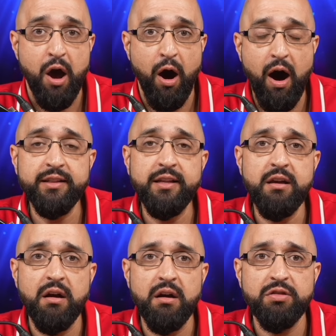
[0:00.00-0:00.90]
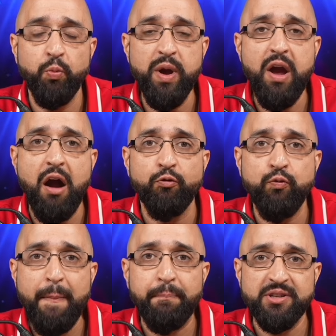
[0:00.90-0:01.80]
On the earth, we are
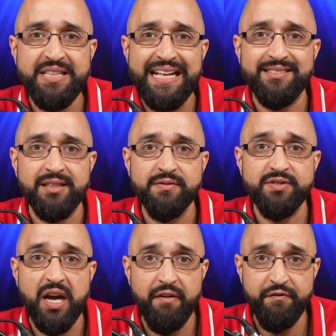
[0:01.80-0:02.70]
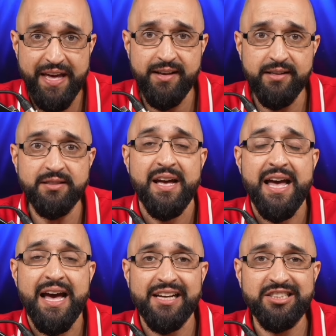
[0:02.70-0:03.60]
representatives of His,
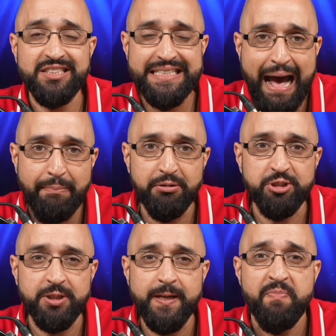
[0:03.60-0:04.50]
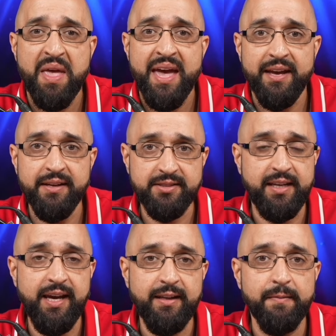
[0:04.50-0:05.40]
establishing His
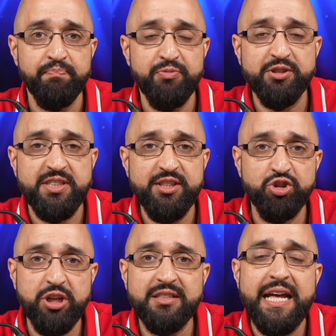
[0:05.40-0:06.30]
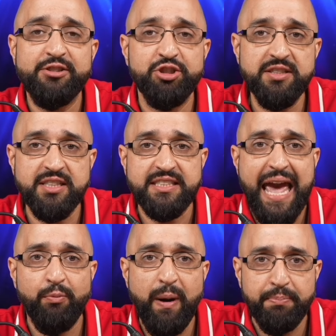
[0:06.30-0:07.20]
kingdom. You see, just like Jesus
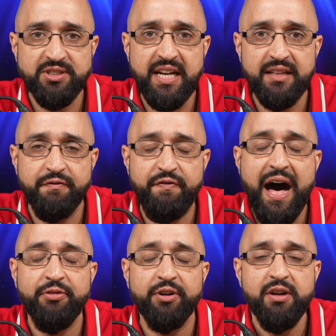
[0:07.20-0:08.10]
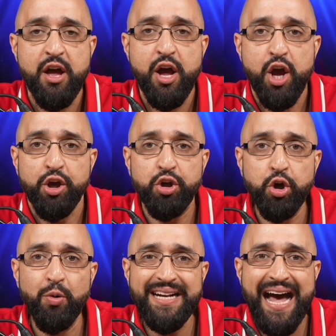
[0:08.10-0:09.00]
came representing the Father,
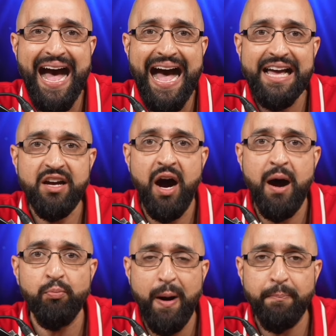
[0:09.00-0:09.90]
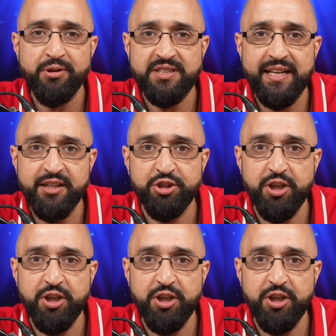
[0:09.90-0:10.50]
you and I come representing